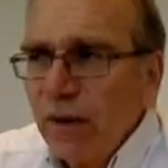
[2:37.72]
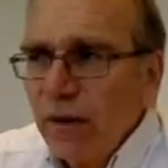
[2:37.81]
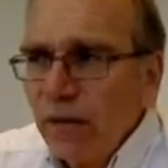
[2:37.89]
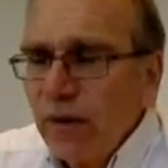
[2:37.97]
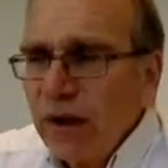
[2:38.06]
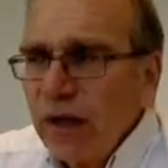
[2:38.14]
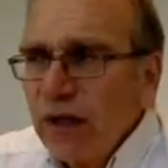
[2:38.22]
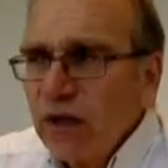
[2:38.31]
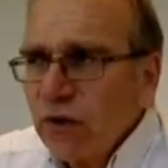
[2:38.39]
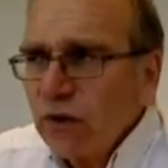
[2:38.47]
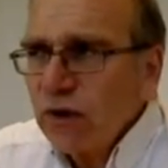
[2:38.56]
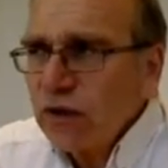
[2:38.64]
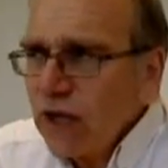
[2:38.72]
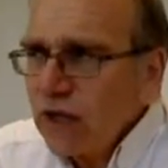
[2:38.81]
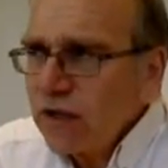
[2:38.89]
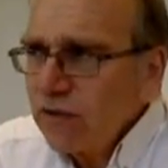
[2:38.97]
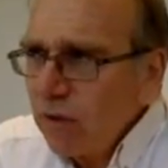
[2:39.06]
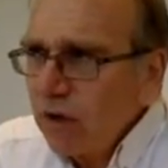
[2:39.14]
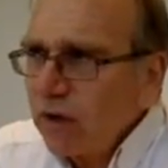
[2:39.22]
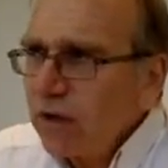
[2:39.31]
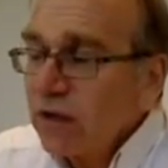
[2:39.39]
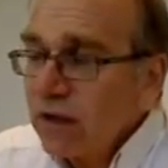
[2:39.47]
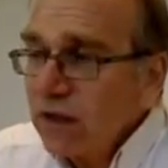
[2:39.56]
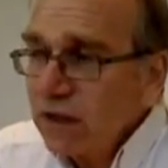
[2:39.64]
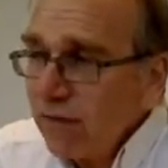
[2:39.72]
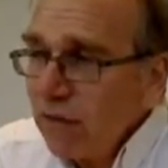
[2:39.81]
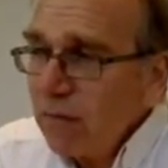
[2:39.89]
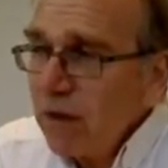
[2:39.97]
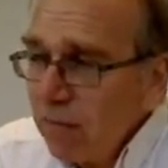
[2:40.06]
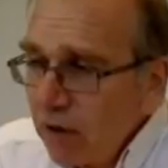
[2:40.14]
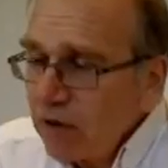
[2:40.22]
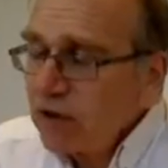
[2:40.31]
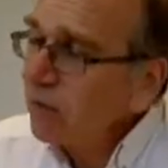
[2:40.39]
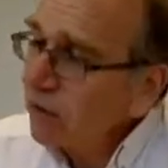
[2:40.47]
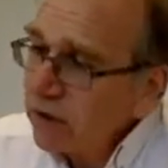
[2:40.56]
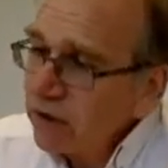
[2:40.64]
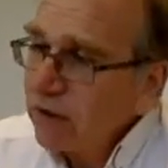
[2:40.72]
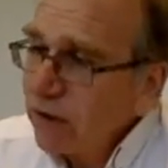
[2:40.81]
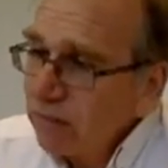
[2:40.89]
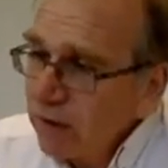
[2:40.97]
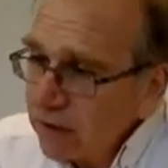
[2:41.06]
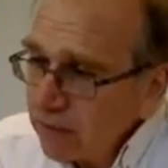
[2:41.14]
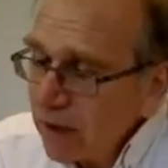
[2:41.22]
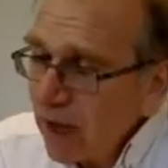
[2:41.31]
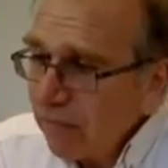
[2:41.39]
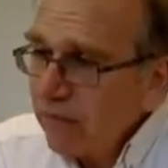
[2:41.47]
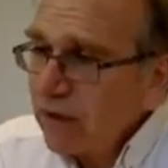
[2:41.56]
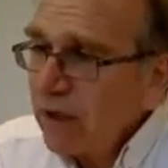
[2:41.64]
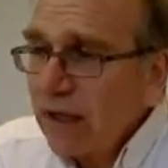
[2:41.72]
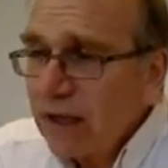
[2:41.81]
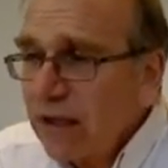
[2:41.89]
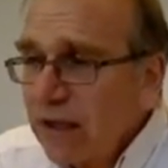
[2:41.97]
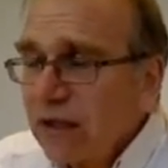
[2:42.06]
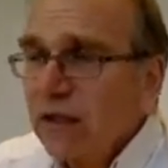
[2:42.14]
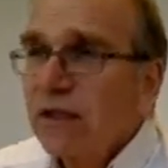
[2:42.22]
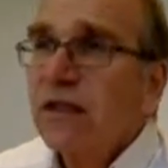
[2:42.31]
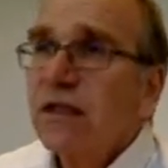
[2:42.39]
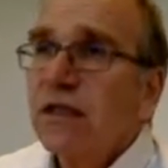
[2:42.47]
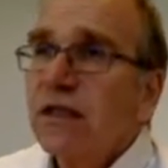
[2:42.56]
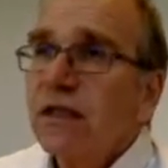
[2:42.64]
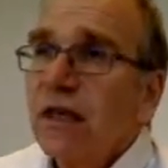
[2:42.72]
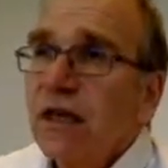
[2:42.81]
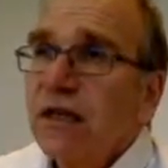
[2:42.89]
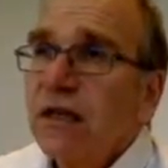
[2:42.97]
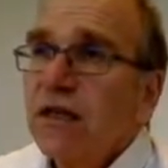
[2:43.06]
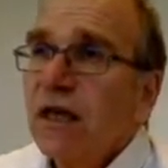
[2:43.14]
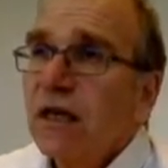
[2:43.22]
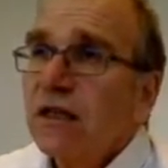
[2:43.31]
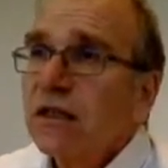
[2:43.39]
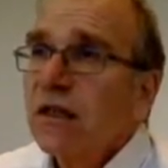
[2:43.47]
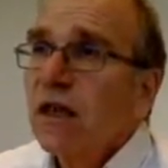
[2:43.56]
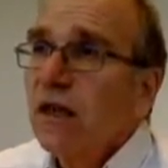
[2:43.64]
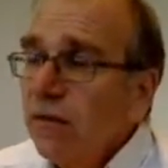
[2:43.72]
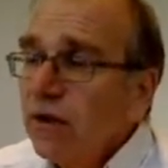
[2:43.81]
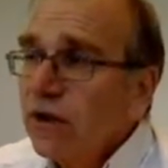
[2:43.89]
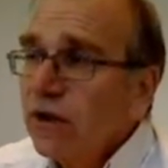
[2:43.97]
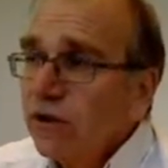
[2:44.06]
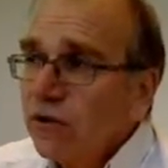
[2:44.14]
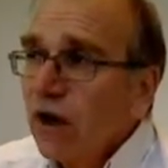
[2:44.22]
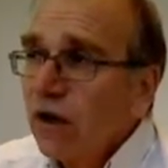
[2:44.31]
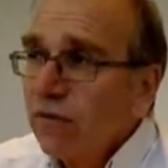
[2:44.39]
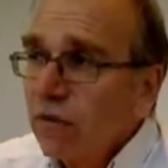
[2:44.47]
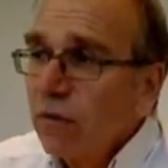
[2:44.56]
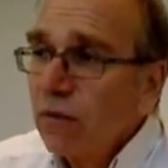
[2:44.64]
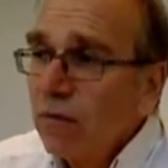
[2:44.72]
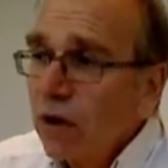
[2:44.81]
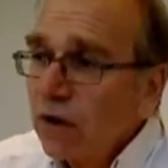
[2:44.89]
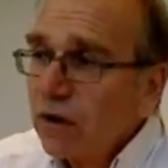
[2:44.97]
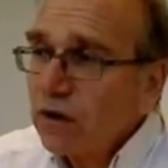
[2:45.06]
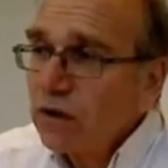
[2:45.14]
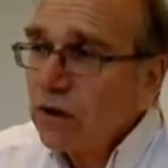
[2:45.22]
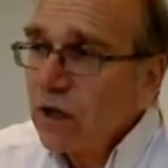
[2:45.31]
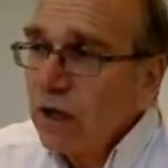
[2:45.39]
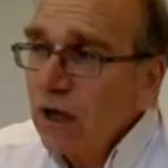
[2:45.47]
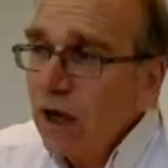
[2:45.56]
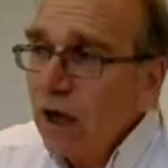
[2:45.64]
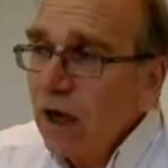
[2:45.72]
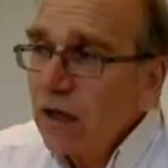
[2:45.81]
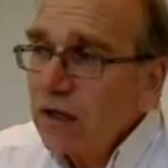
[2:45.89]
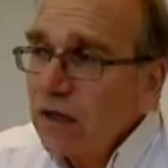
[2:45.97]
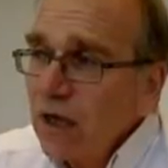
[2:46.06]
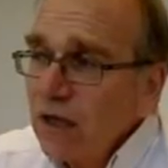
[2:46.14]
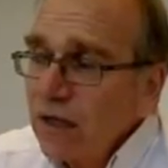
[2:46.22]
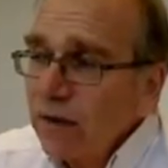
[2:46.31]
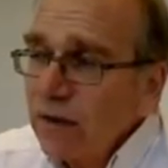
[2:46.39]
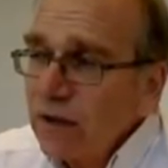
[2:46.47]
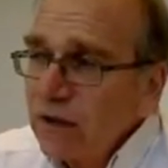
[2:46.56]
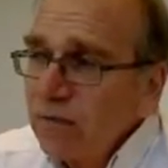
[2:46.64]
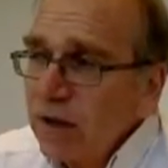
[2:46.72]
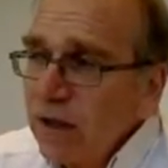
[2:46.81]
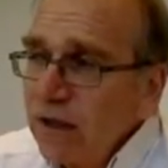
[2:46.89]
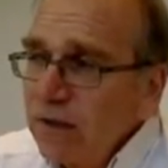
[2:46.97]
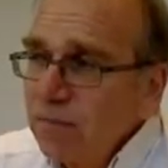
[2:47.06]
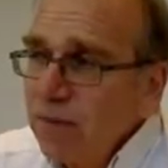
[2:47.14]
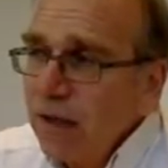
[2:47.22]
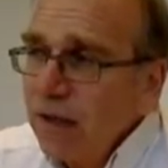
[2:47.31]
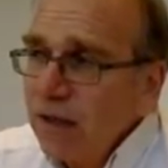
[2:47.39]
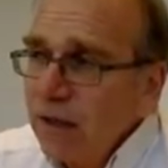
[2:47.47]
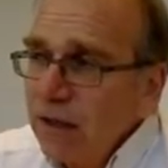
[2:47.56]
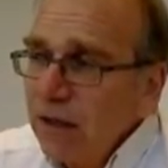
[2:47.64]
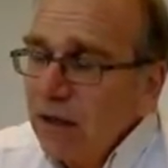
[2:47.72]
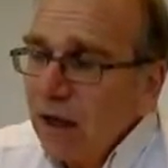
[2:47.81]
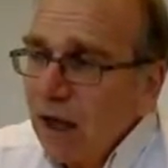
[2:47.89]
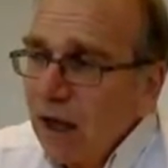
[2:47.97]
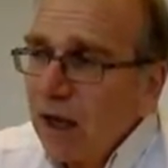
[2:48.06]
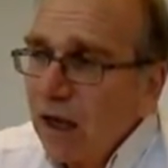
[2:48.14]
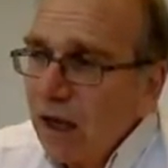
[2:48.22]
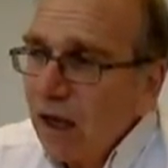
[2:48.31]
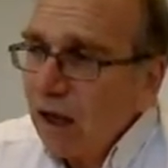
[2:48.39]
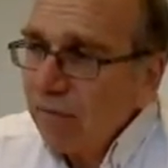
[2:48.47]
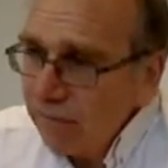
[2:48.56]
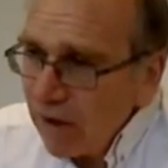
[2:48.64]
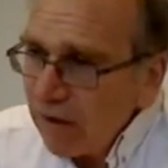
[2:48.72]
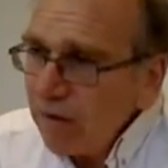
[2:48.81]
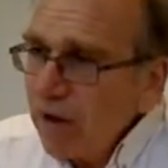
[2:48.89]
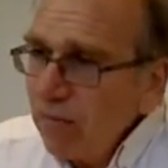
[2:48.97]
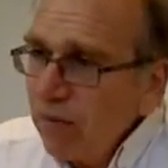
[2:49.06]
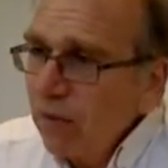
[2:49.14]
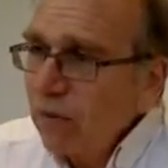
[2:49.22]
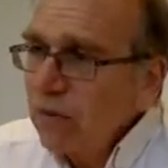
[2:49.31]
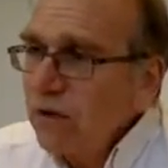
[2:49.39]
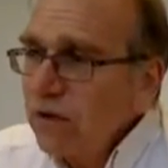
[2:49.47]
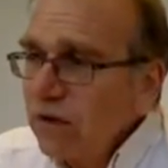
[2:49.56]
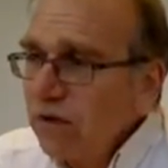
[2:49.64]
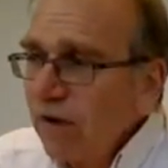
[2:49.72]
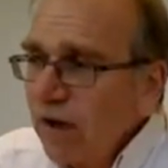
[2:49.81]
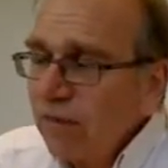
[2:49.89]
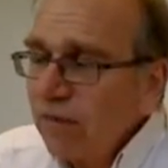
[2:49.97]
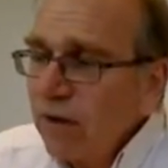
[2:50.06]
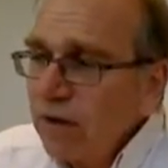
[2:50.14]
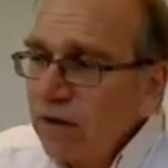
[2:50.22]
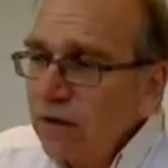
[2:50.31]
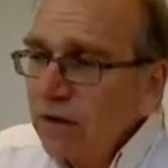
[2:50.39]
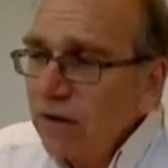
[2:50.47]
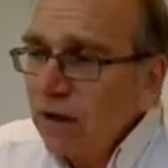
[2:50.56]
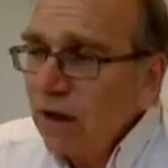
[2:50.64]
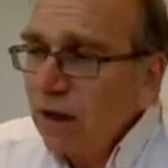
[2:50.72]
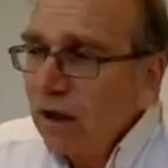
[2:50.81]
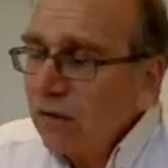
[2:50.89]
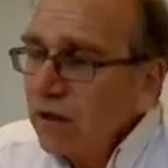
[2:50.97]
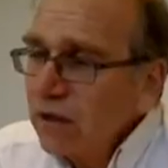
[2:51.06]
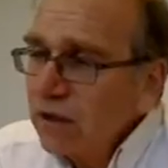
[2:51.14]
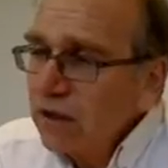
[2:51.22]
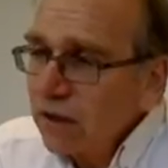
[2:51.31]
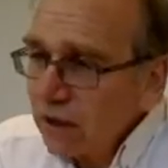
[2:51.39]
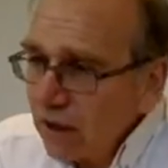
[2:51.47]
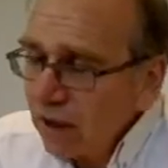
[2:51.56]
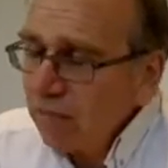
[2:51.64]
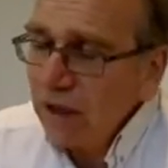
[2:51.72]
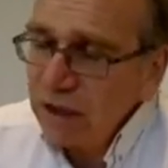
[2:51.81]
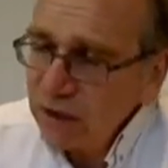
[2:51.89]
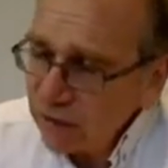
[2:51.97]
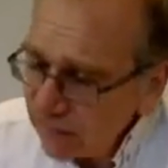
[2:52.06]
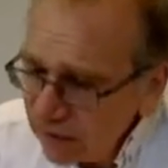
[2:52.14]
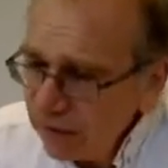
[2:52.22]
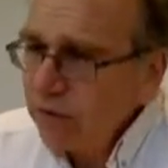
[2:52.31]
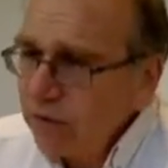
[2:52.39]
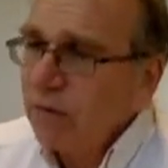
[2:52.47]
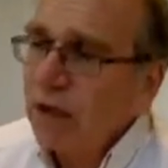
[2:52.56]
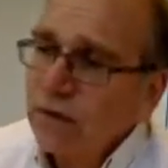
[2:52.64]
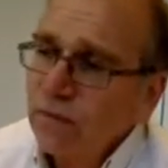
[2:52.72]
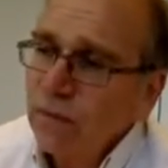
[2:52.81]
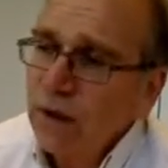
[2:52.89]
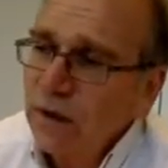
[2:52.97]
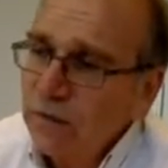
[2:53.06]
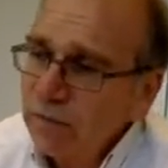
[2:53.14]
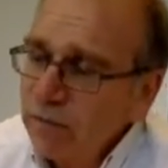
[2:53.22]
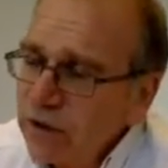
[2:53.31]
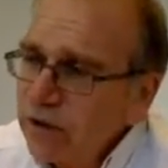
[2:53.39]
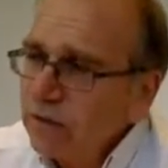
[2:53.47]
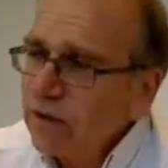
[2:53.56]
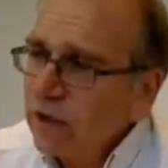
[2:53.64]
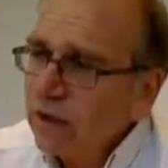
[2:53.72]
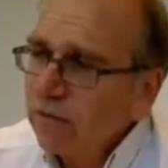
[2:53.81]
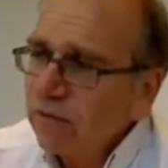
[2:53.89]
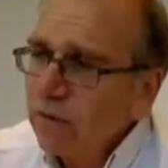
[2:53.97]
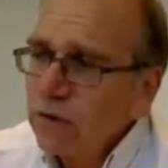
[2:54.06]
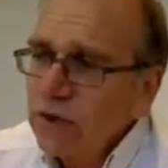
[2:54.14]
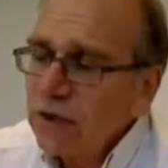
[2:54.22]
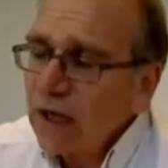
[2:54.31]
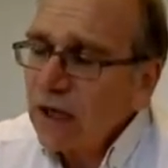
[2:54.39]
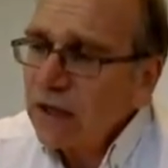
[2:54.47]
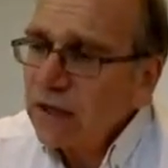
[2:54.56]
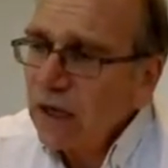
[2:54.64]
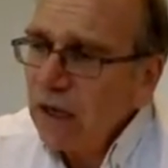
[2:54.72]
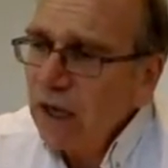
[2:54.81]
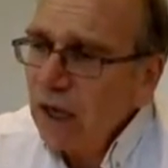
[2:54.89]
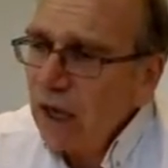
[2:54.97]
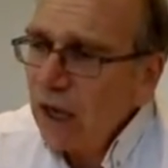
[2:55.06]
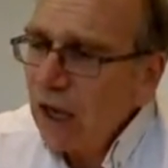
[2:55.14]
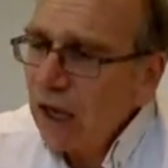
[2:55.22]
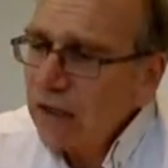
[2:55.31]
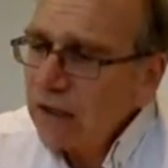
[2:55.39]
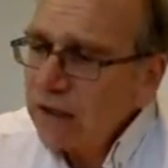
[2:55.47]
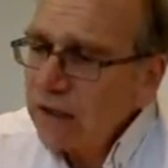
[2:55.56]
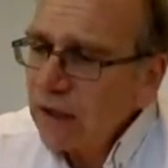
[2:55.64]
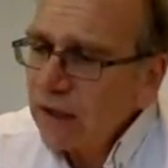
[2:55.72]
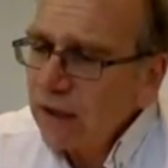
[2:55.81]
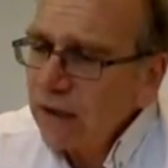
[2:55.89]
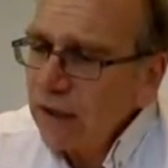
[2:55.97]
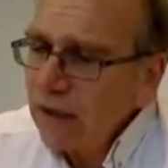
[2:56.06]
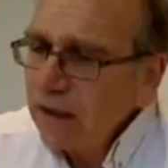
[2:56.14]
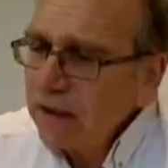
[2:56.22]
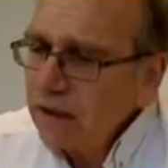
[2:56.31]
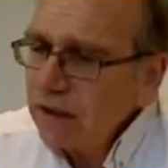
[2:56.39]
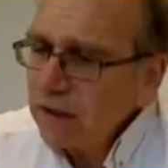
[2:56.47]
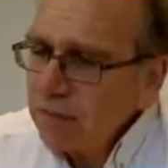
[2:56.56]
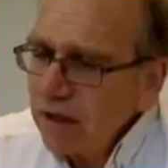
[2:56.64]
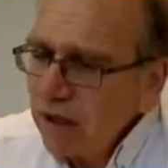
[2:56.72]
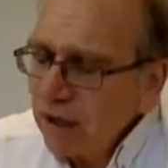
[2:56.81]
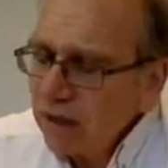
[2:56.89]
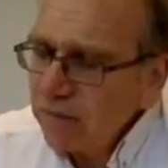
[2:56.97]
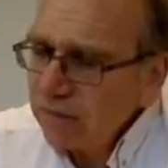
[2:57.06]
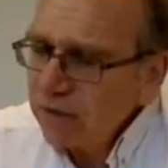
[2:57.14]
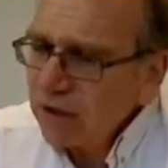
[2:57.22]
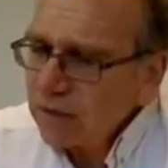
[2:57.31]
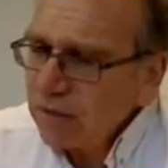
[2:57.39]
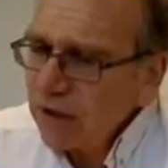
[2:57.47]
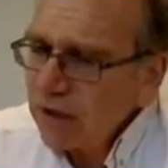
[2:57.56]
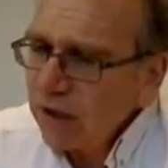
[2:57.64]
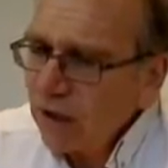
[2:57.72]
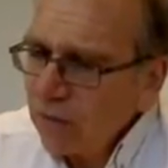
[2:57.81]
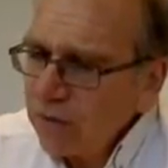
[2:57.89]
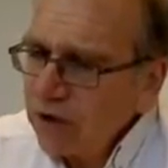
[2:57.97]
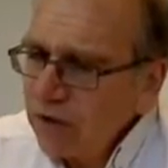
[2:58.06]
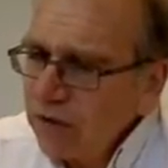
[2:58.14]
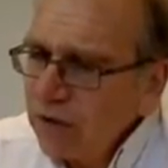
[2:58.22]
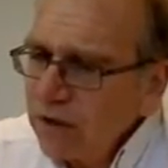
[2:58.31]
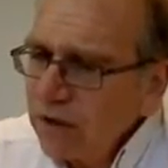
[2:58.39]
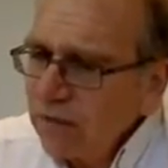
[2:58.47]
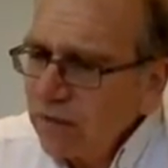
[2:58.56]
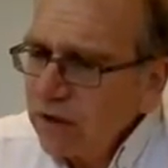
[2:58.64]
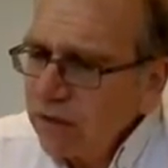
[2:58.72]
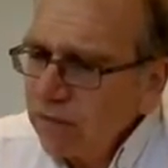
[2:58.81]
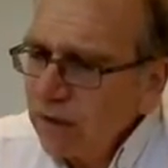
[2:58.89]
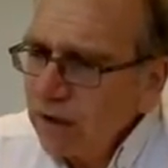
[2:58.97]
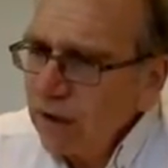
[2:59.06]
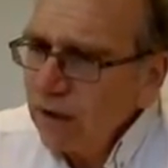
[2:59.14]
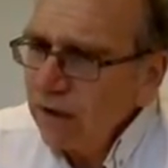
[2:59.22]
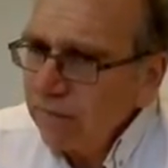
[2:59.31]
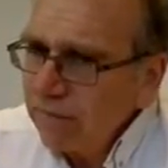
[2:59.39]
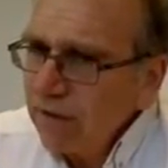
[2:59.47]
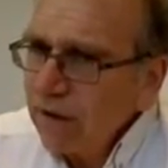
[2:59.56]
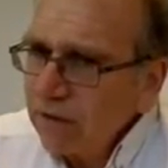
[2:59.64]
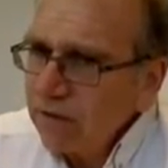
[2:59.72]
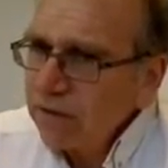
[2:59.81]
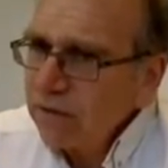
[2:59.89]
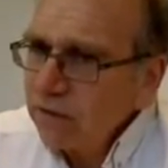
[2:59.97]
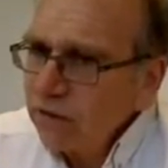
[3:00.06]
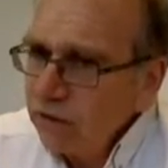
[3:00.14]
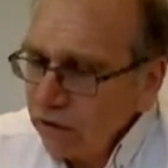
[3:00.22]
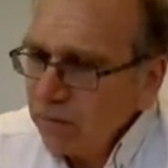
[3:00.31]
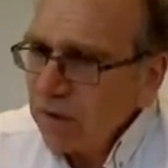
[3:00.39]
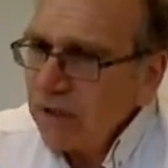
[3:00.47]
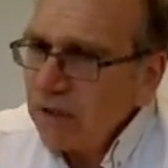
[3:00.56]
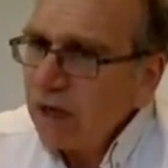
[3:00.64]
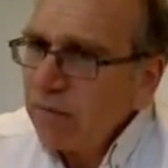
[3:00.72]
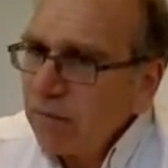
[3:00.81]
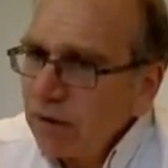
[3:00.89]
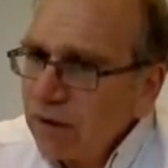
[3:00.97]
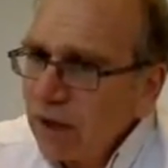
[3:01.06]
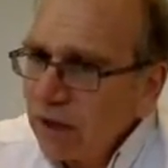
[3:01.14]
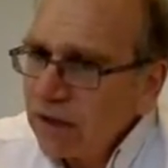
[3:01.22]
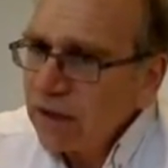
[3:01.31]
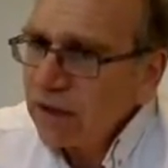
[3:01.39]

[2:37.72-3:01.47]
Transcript: with these sort of set of models, and it's never been possible to do it because we haven't had these consistent data sets which can drive all the models. So it's been a very important development, which is a combination of a huge amount of work producing the forcing data, and it's just been an opportunity which we felt should be done, but